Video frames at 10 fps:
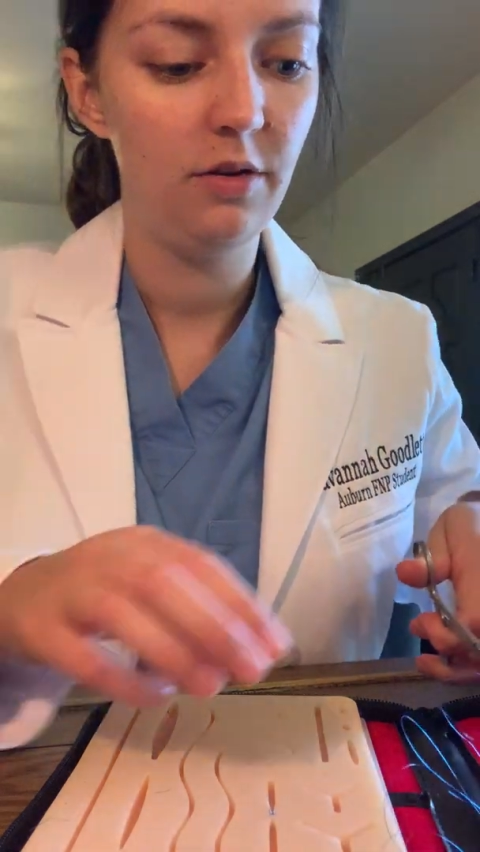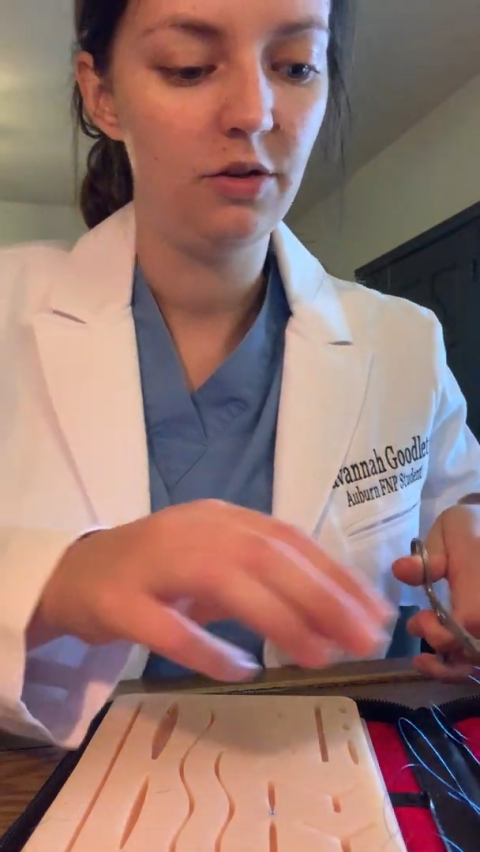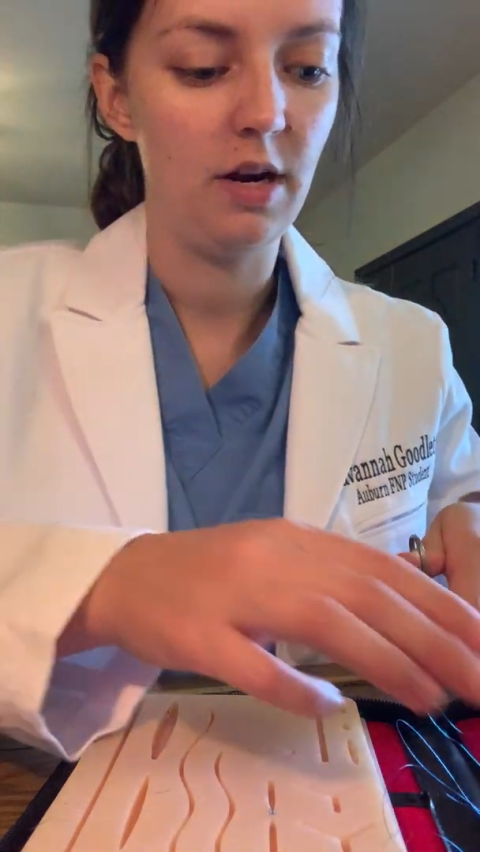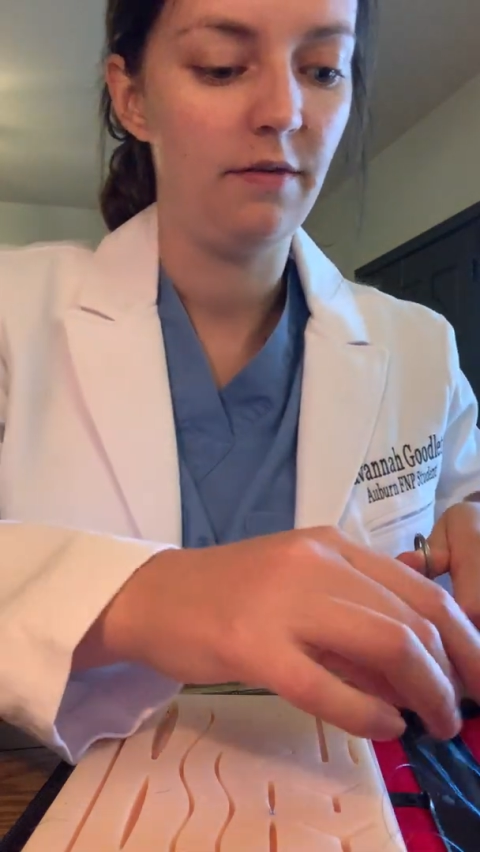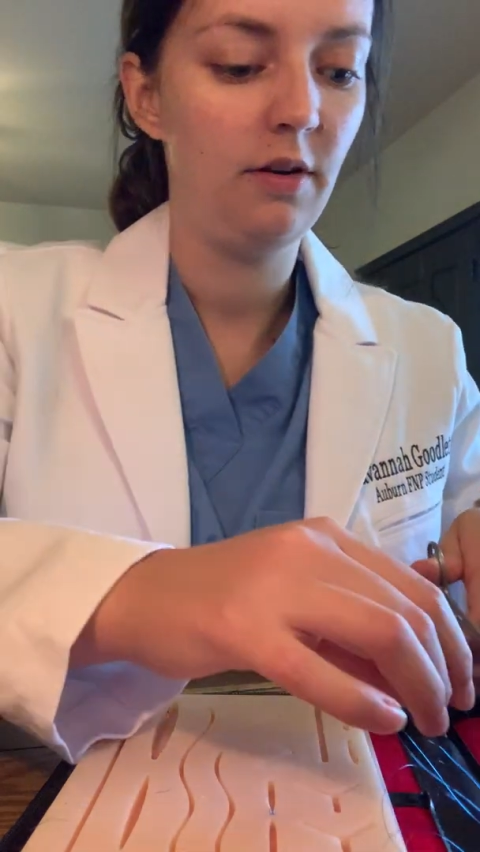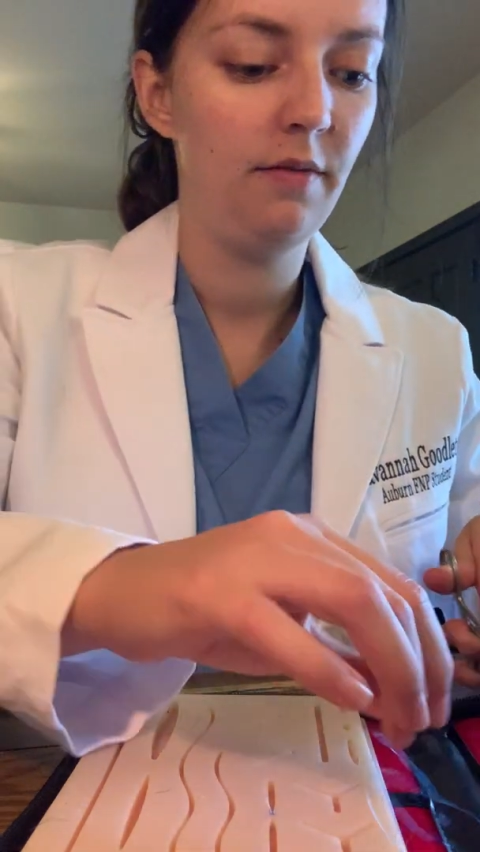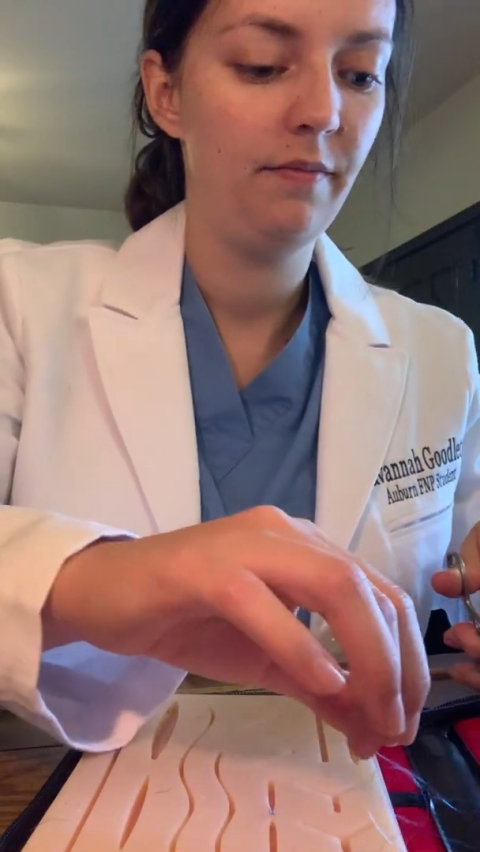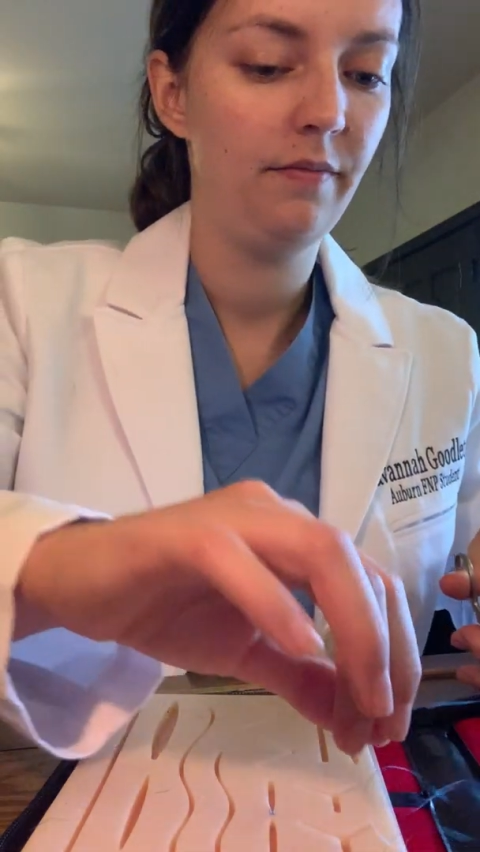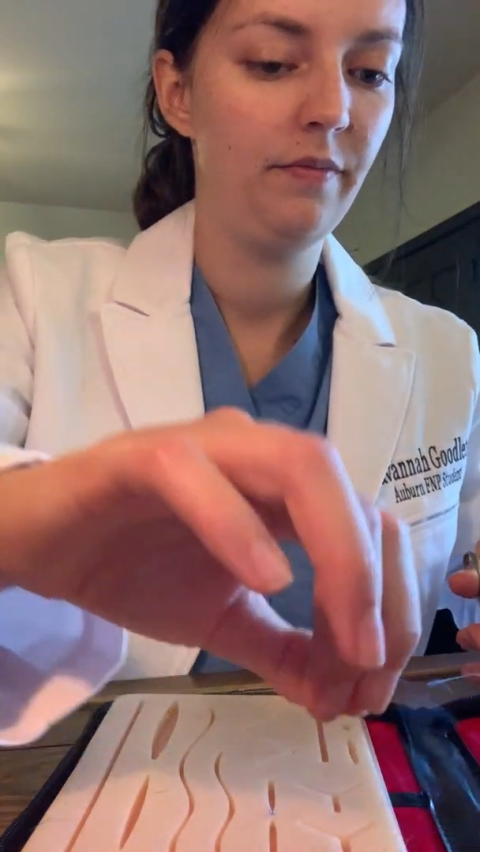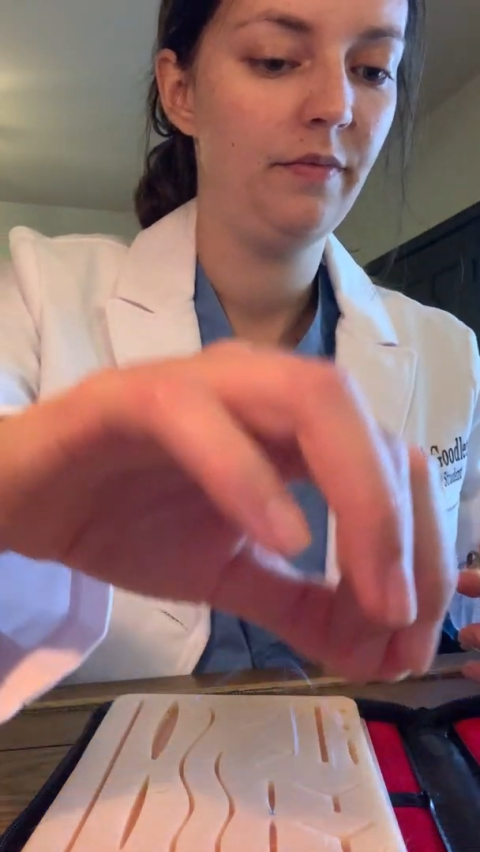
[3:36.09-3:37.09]
driver.
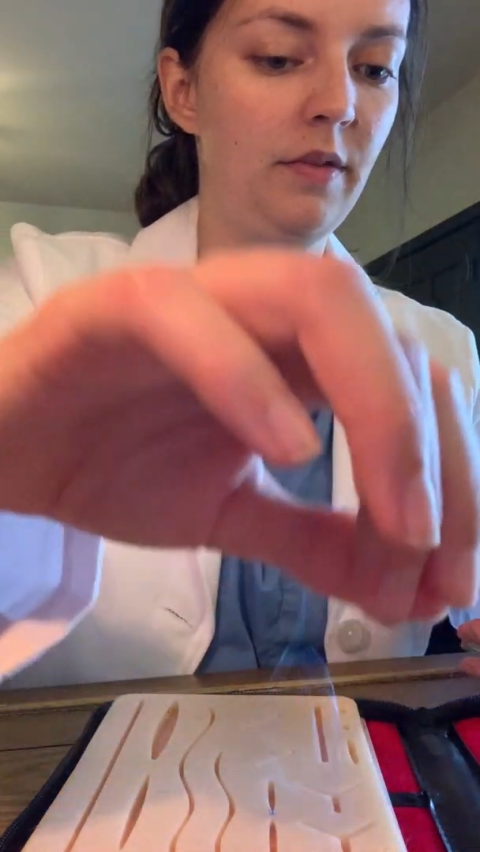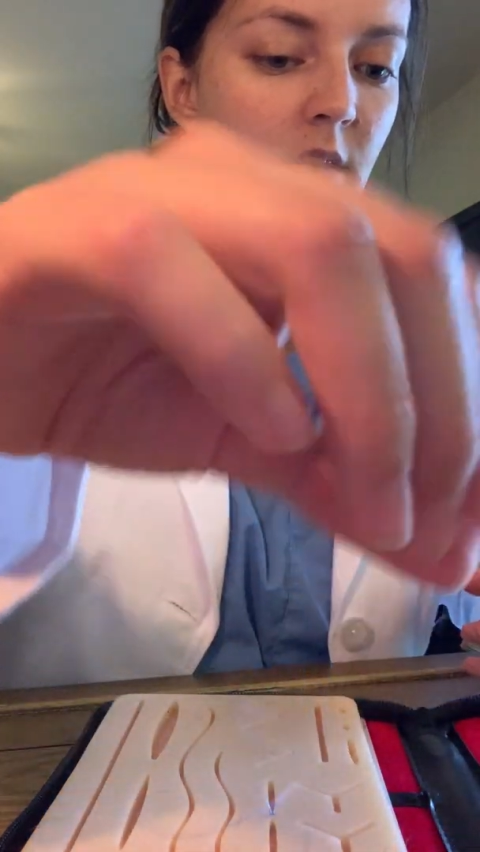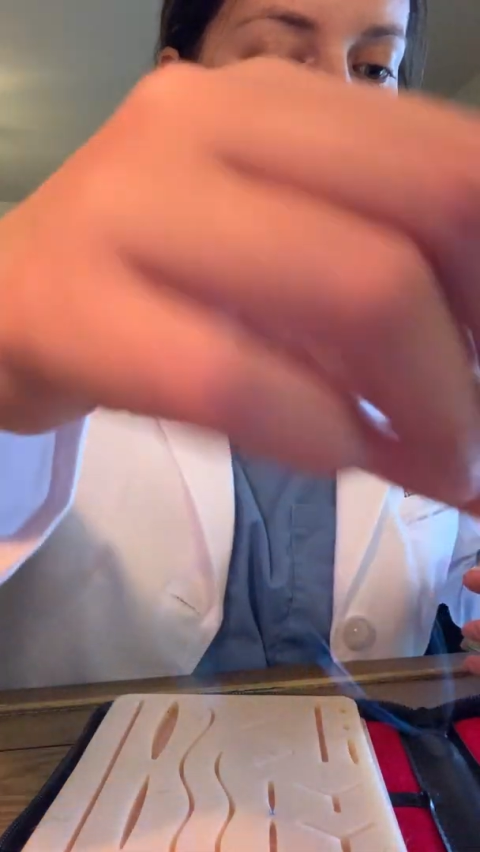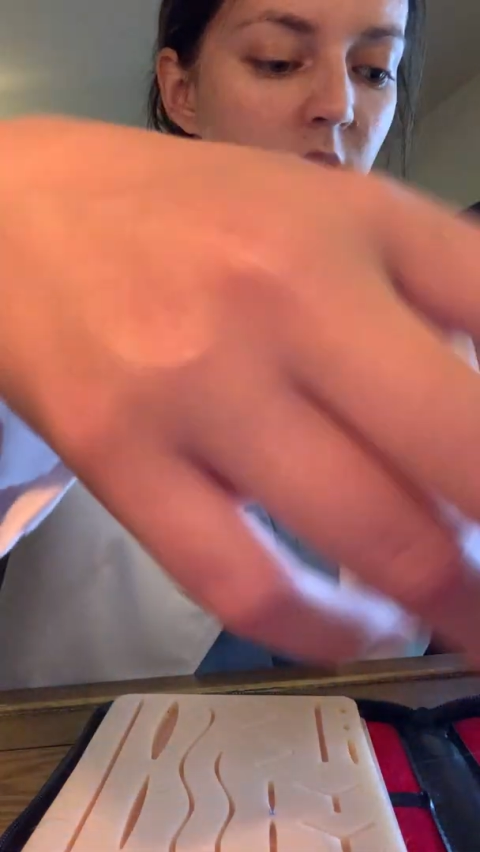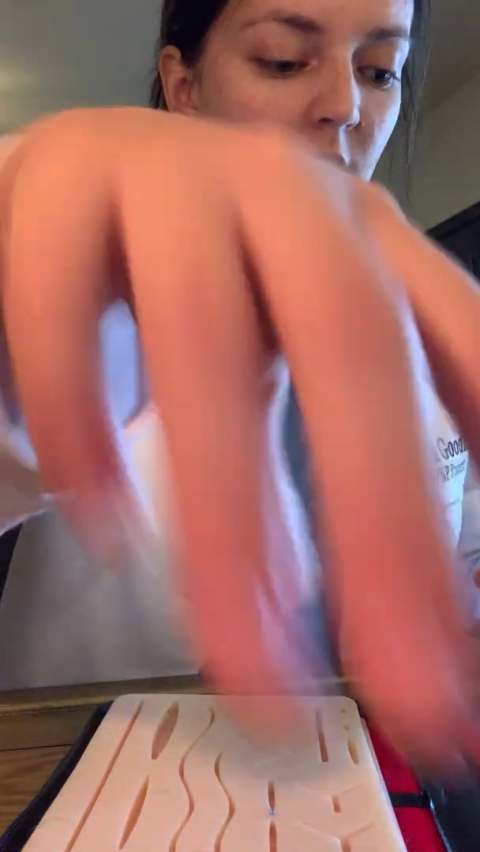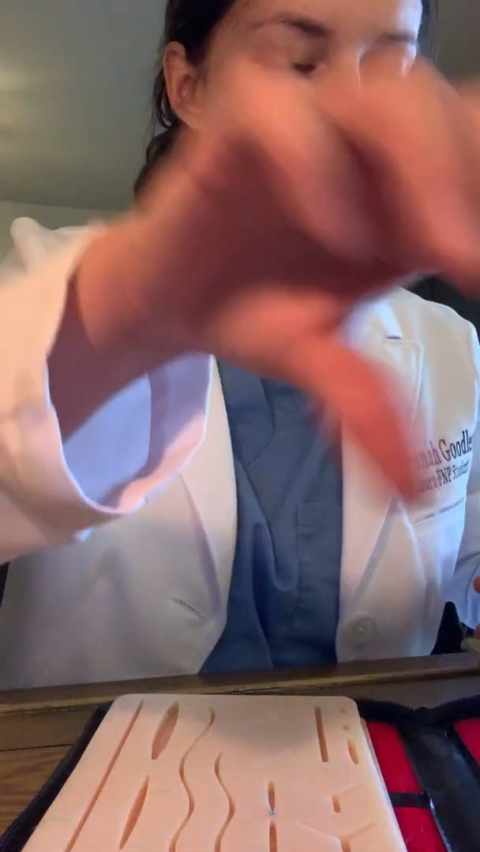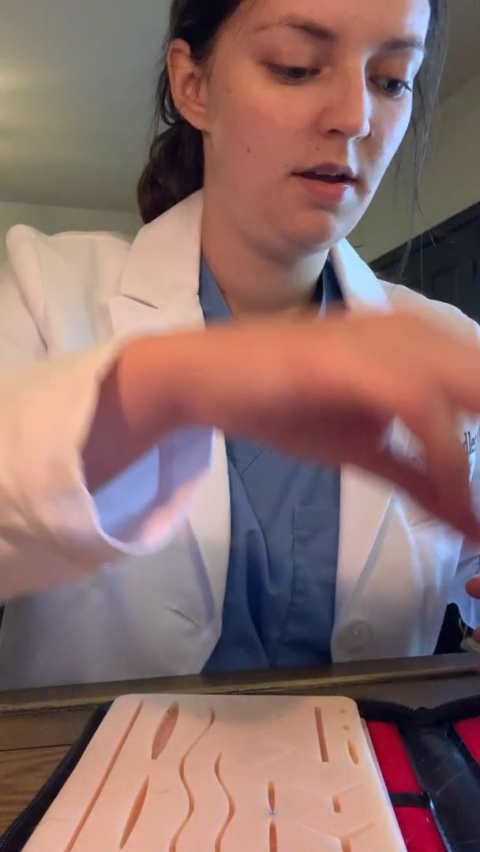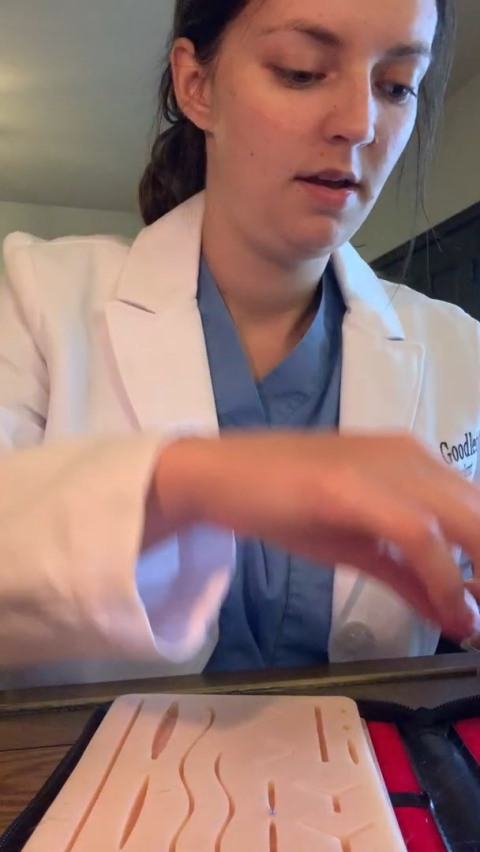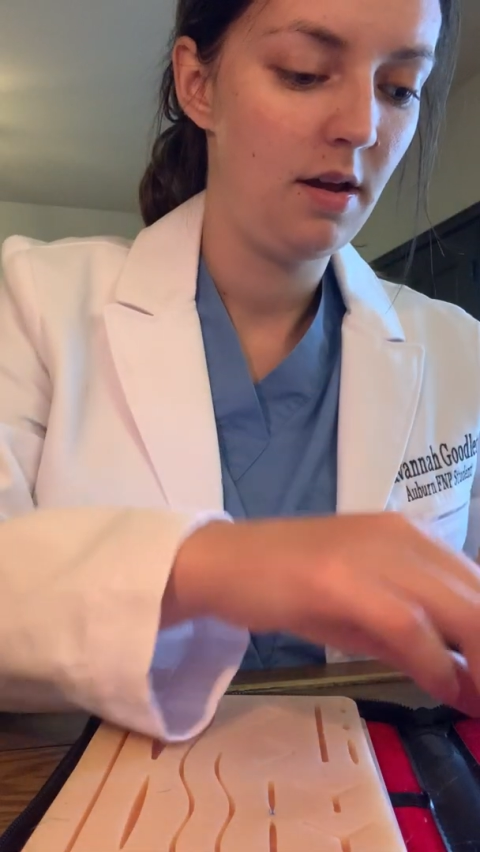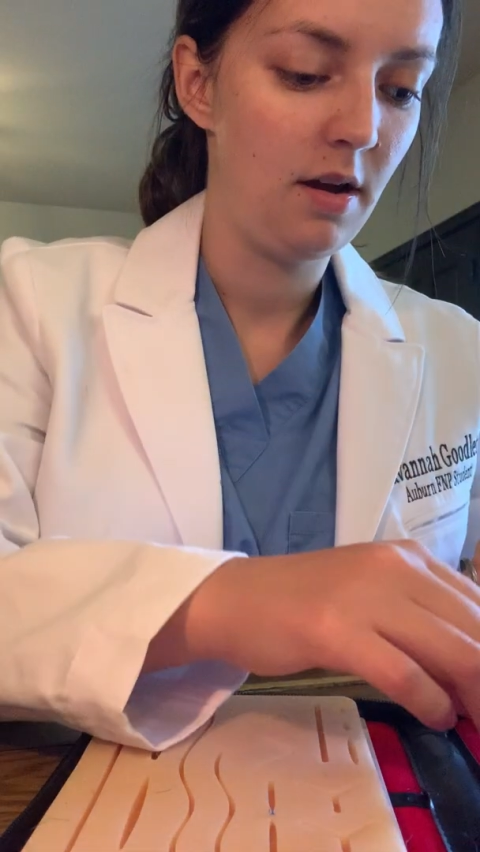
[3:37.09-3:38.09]

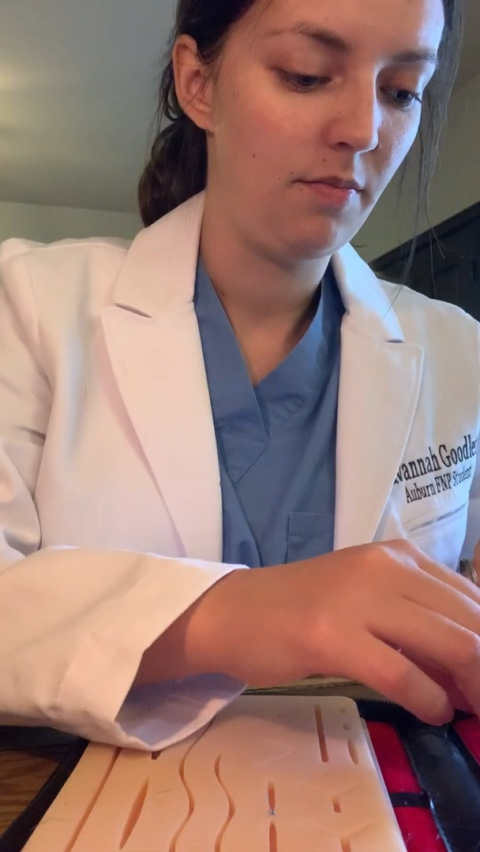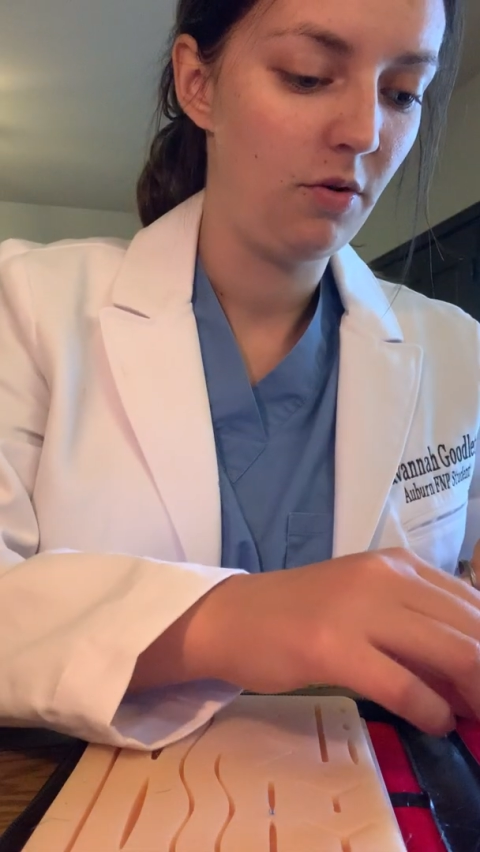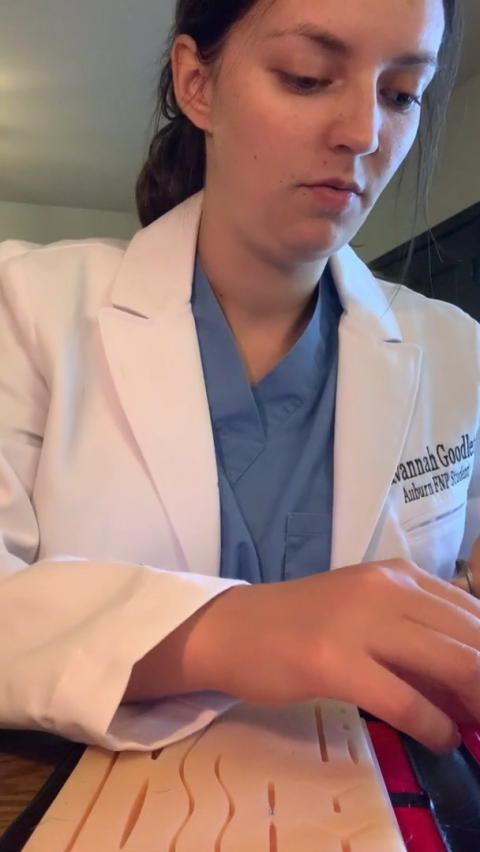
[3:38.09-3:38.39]
Upper